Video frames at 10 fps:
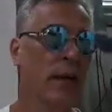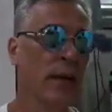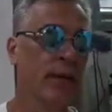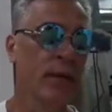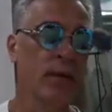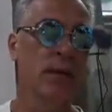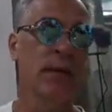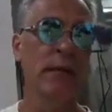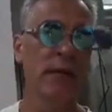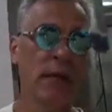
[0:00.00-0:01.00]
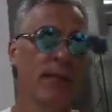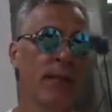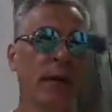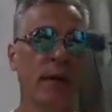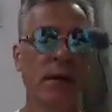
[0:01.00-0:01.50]
If you see
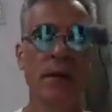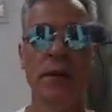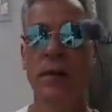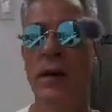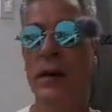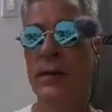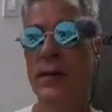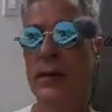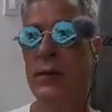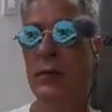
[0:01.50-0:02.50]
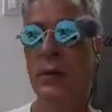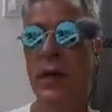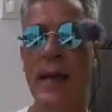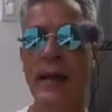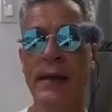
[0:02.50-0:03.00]
something that you
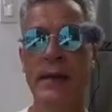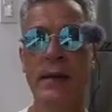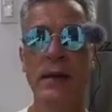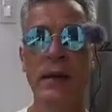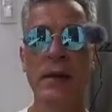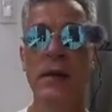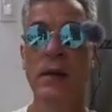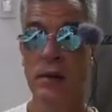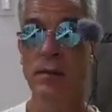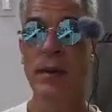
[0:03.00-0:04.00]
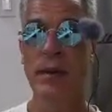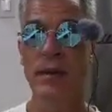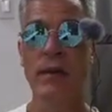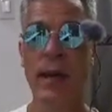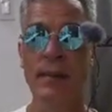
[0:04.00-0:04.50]
like, you better
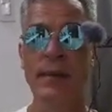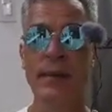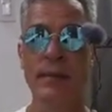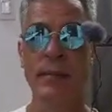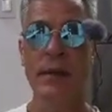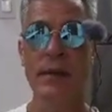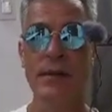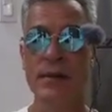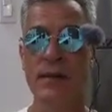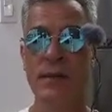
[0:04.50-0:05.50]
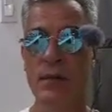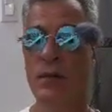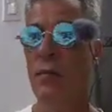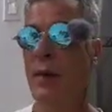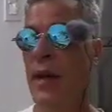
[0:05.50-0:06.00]
grab it, because if you
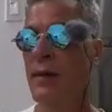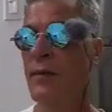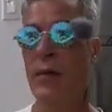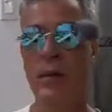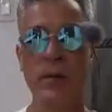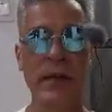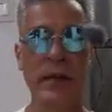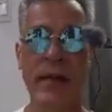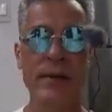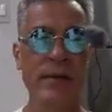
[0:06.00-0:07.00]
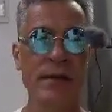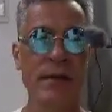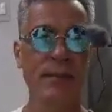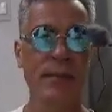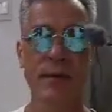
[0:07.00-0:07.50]
go back for it a week later or
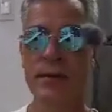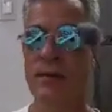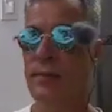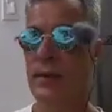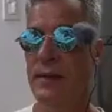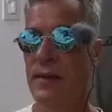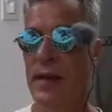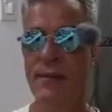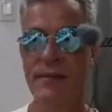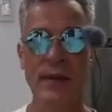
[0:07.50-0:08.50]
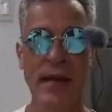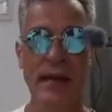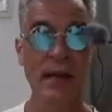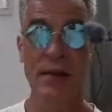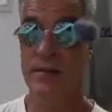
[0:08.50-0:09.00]
something, or even after
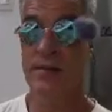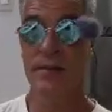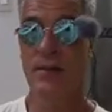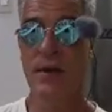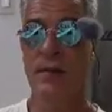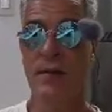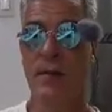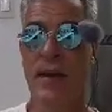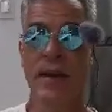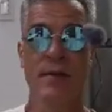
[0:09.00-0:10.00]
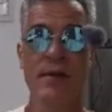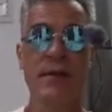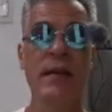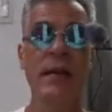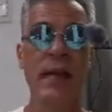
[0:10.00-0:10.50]
that, you may never
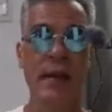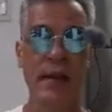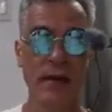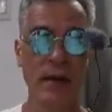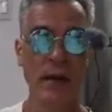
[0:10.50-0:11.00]
see it again.